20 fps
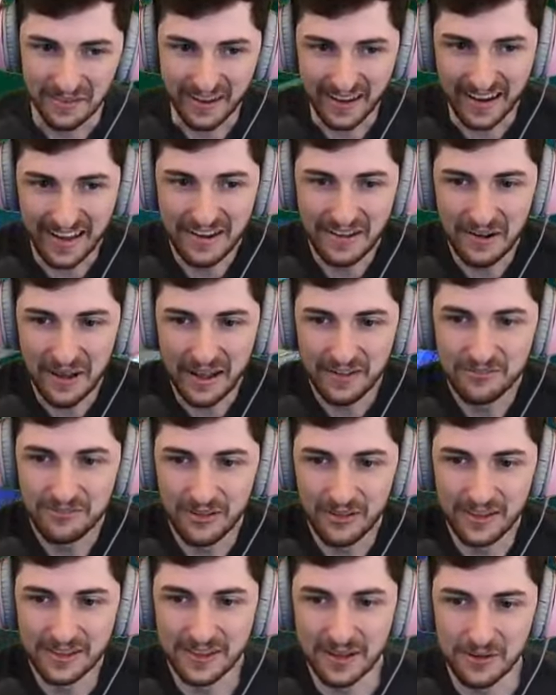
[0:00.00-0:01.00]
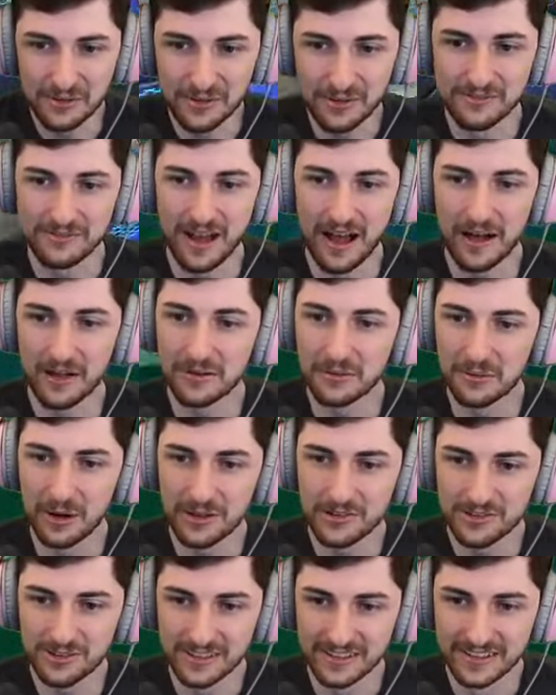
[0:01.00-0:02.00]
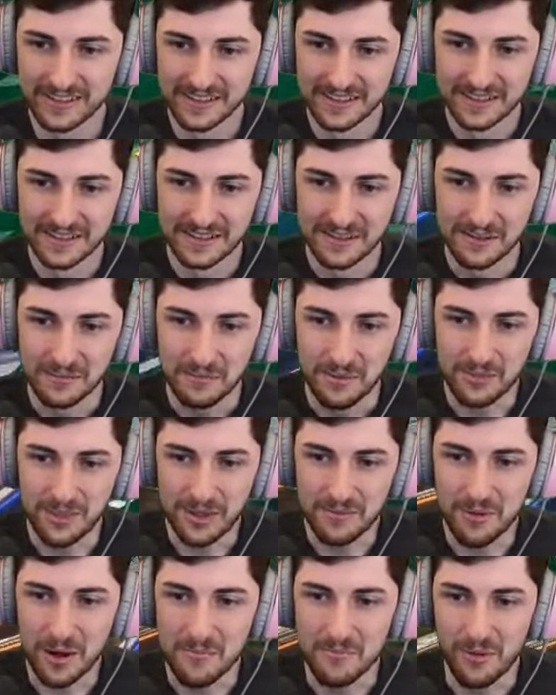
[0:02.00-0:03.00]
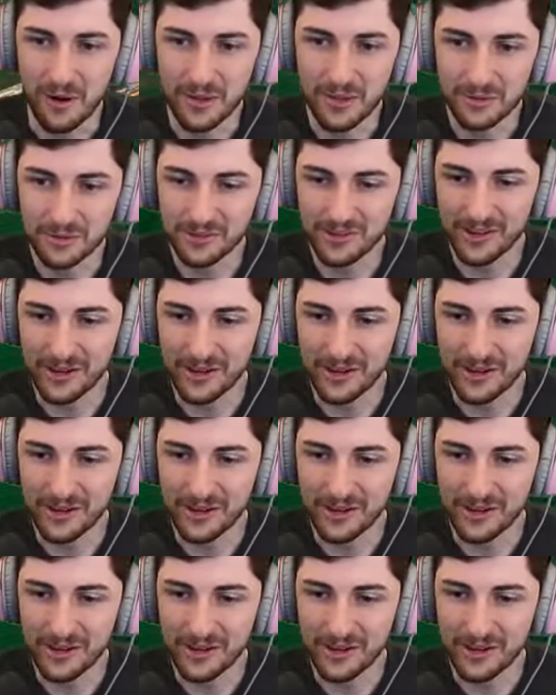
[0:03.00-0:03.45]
like, I don't, I felt like that was a valid question. But then my brother was